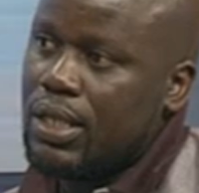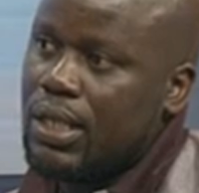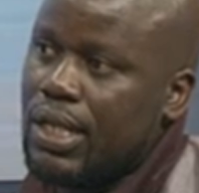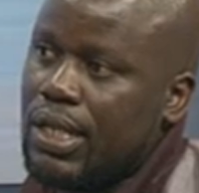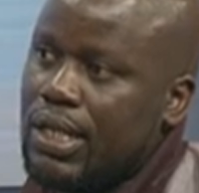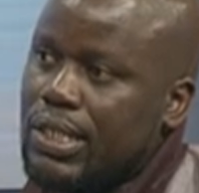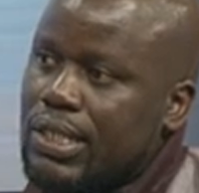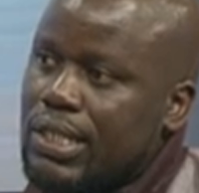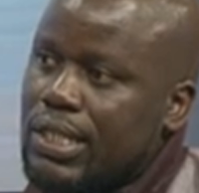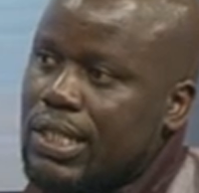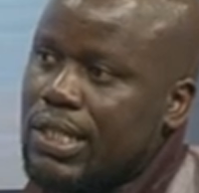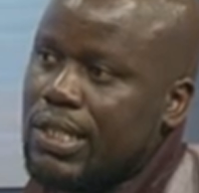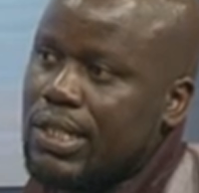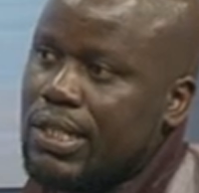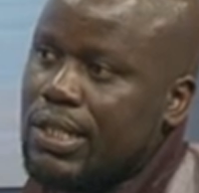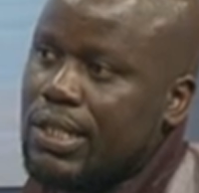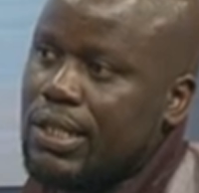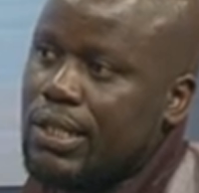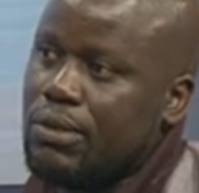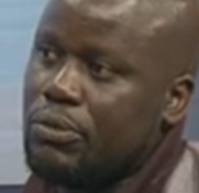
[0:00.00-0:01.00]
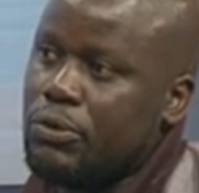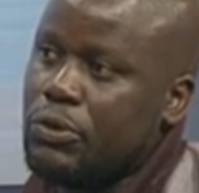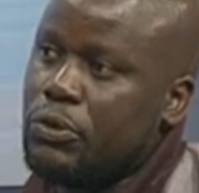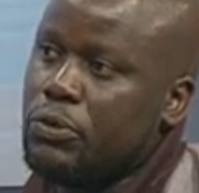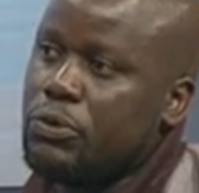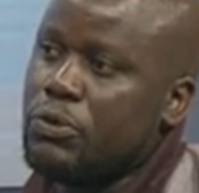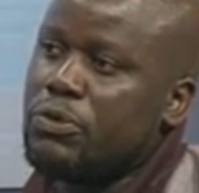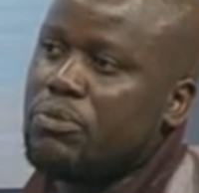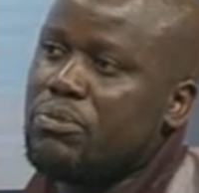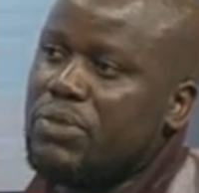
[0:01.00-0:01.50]
and we
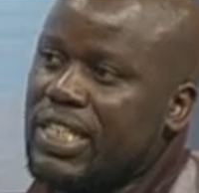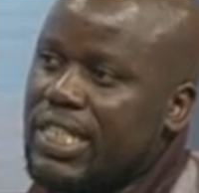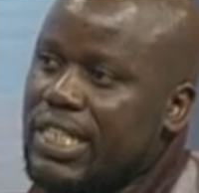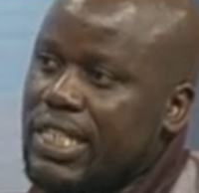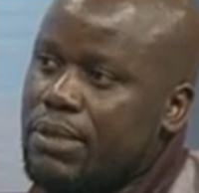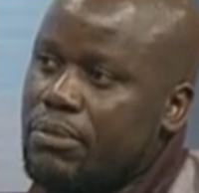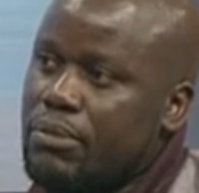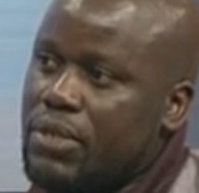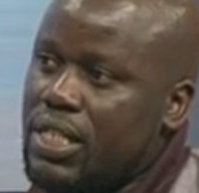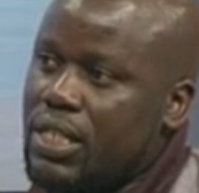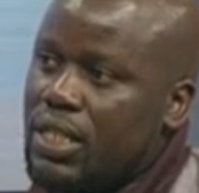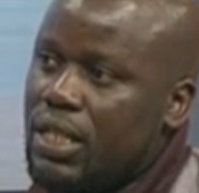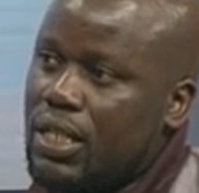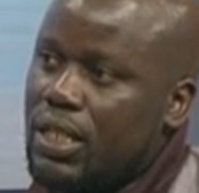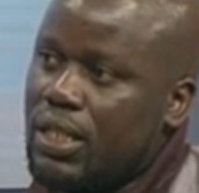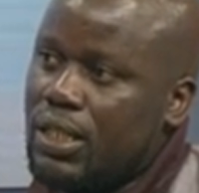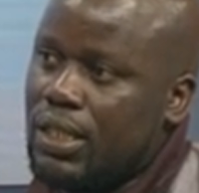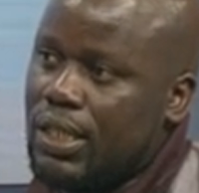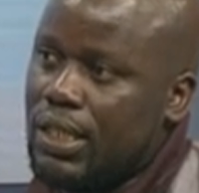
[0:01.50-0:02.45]
use media mainly